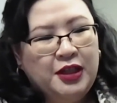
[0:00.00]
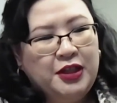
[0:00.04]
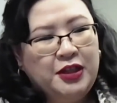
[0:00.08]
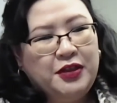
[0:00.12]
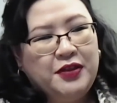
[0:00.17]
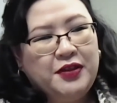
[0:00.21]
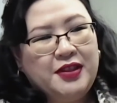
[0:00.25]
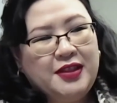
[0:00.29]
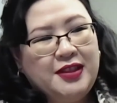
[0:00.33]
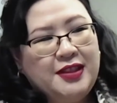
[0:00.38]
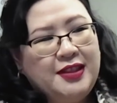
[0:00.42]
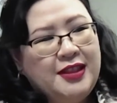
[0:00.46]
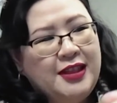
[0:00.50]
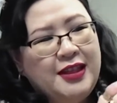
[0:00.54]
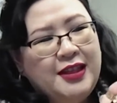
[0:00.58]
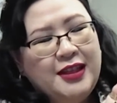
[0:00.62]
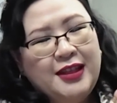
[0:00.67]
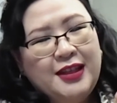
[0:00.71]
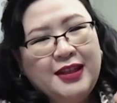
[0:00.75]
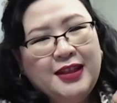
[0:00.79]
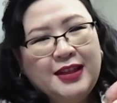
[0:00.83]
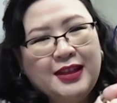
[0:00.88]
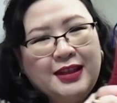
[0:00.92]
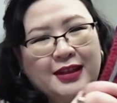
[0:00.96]
You can
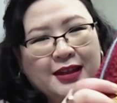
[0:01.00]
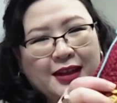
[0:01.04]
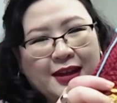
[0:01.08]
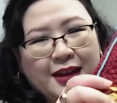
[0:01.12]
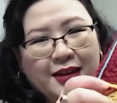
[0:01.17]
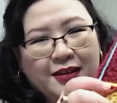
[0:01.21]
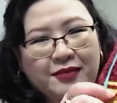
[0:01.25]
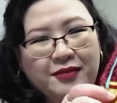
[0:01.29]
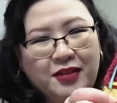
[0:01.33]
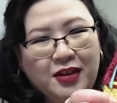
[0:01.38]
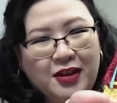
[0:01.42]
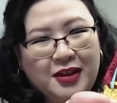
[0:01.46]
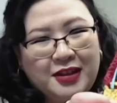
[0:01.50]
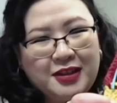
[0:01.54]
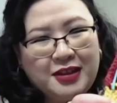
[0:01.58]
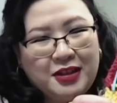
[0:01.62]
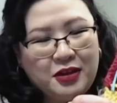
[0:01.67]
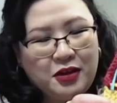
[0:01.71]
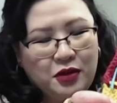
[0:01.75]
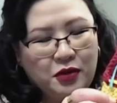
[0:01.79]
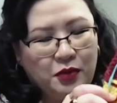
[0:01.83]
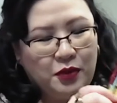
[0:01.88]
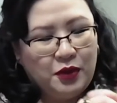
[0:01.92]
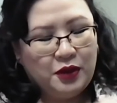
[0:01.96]
see that I have not
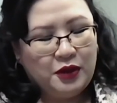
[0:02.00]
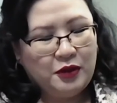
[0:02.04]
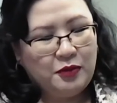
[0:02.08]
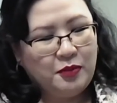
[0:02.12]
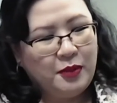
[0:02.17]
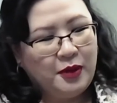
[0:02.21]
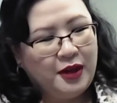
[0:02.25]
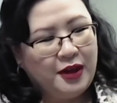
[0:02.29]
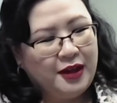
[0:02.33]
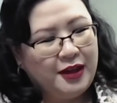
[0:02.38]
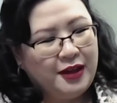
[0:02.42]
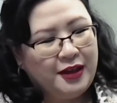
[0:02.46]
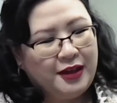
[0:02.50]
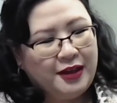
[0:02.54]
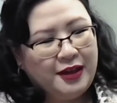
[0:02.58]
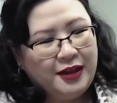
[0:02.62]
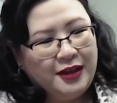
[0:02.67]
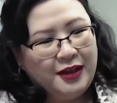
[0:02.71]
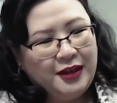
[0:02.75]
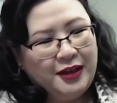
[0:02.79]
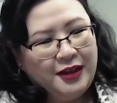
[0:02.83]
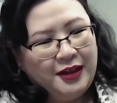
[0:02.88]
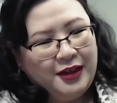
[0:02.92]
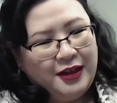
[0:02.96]
dealt with my
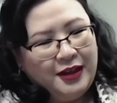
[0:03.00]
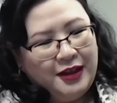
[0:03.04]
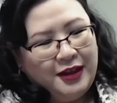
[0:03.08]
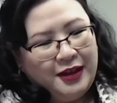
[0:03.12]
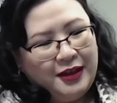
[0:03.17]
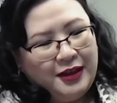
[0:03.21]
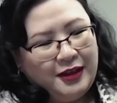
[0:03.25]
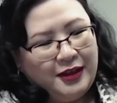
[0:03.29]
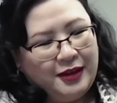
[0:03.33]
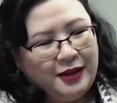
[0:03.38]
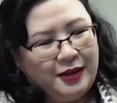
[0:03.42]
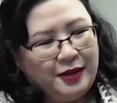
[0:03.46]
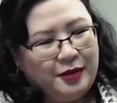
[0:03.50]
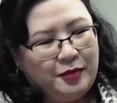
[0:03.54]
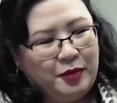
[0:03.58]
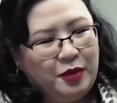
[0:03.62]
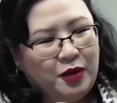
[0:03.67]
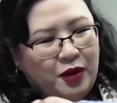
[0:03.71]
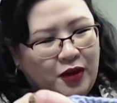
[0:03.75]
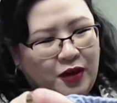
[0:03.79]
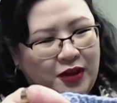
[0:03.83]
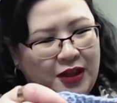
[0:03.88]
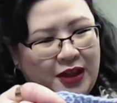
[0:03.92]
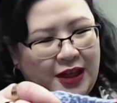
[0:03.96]

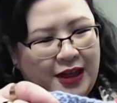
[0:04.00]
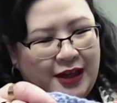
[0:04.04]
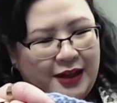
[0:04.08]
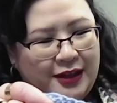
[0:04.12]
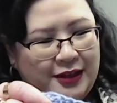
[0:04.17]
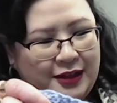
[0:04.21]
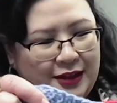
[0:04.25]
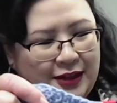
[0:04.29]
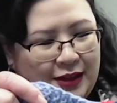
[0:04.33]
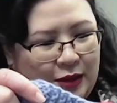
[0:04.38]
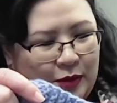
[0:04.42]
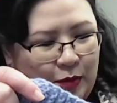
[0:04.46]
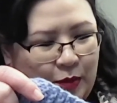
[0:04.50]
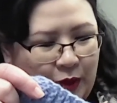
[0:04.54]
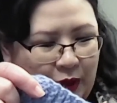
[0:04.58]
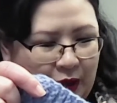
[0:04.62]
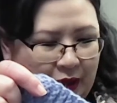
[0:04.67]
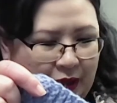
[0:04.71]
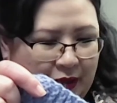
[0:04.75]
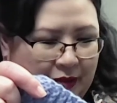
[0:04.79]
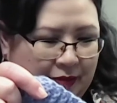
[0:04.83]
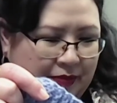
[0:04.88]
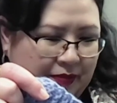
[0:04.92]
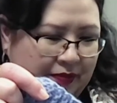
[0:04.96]
yarn ends,
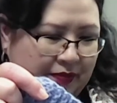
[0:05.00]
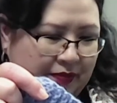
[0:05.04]
but